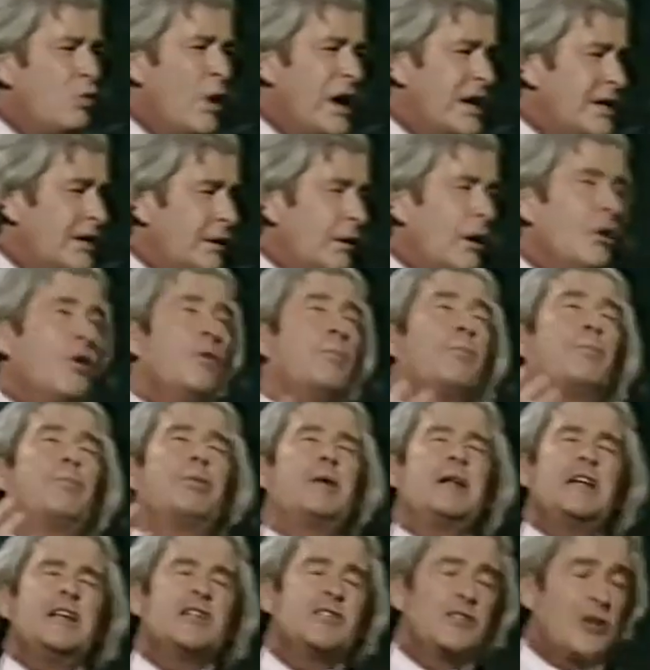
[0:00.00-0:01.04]
waiting. Oh,
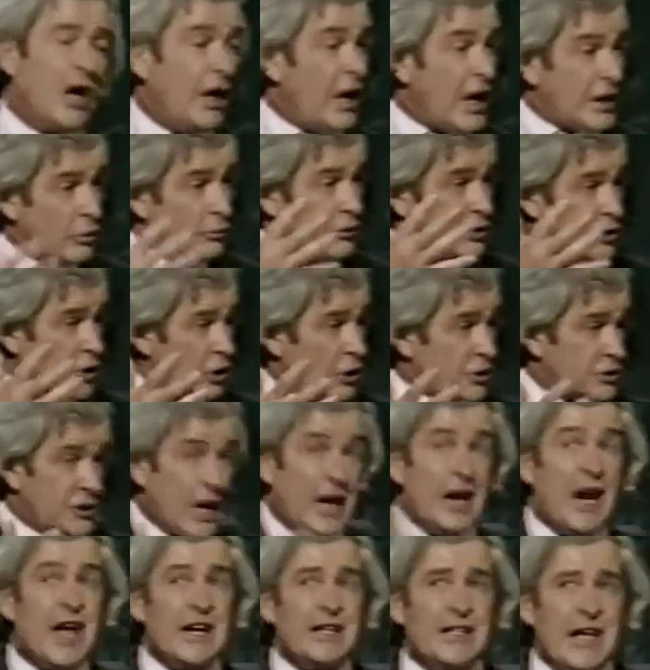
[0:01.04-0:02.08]
please, God. I go to church,
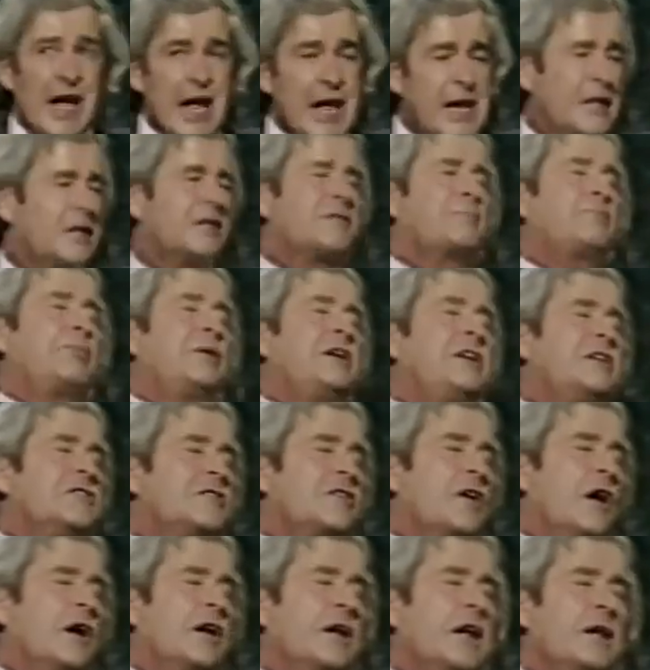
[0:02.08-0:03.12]
I light candles. Please,
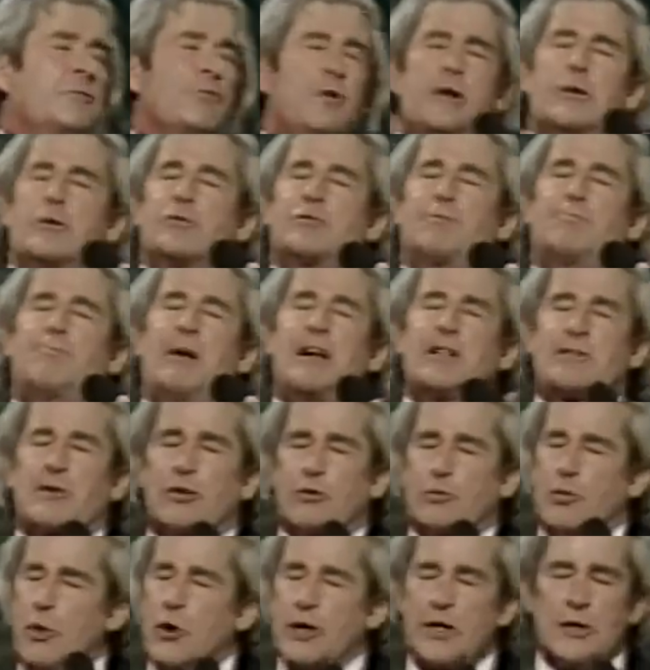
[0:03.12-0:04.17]
God, let one of those
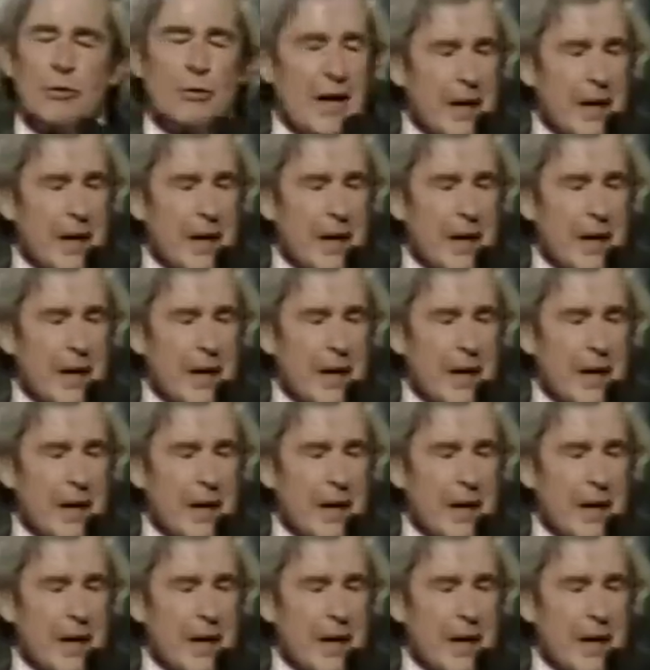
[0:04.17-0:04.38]
bastards walk into a